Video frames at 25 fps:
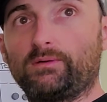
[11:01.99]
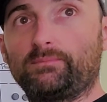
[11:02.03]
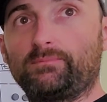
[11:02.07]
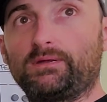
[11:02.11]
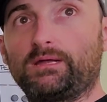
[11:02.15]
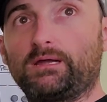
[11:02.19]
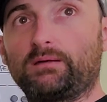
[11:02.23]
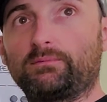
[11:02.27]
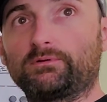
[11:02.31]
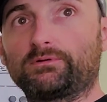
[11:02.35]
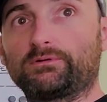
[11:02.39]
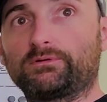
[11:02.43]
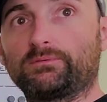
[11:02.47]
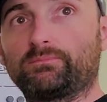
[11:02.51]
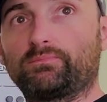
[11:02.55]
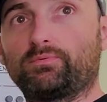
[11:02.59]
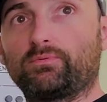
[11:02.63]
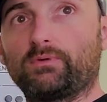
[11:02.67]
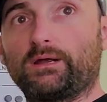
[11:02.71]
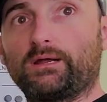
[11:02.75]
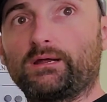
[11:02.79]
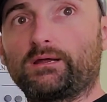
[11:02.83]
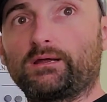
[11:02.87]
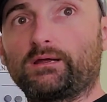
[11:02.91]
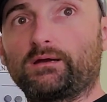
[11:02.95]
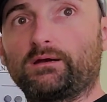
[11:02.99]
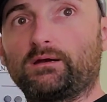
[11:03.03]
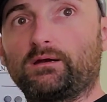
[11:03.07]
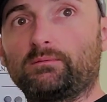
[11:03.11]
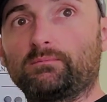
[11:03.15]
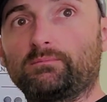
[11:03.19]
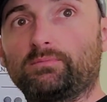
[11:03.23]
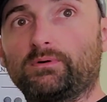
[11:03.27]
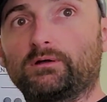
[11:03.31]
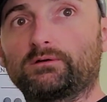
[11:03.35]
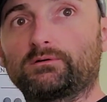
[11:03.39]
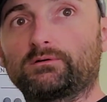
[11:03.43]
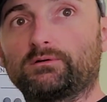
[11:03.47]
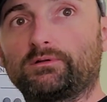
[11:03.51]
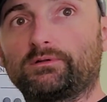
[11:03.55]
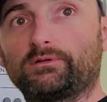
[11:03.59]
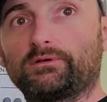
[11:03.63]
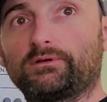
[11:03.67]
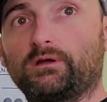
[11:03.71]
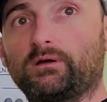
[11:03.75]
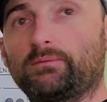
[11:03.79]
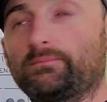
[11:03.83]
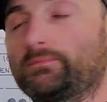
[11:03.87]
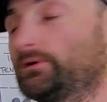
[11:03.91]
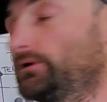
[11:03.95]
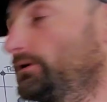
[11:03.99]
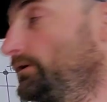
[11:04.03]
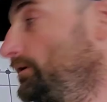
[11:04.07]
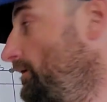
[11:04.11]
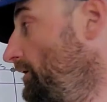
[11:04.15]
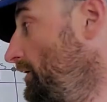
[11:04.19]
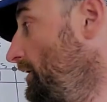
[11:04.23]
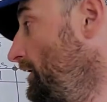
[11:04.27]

be able to break and unbundle the number,